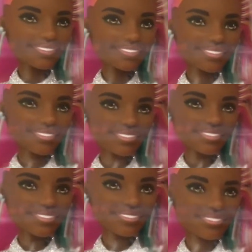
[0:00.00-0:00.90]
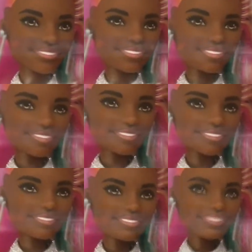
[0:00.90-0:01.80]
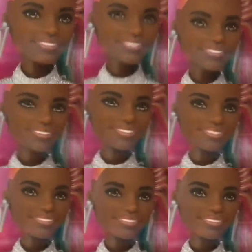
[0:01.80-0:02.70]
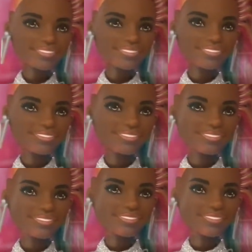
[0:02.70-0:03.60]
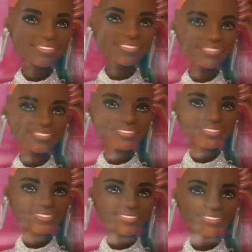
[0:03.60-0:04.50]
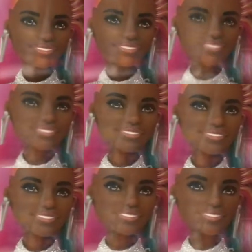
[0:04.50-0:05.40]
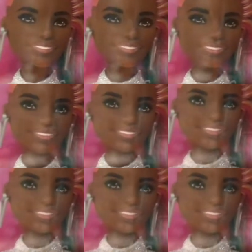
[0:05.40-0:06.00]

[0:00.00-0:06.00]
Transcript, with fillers: and I'm gonna wait for a little break in the people. Okay, I'll be right back.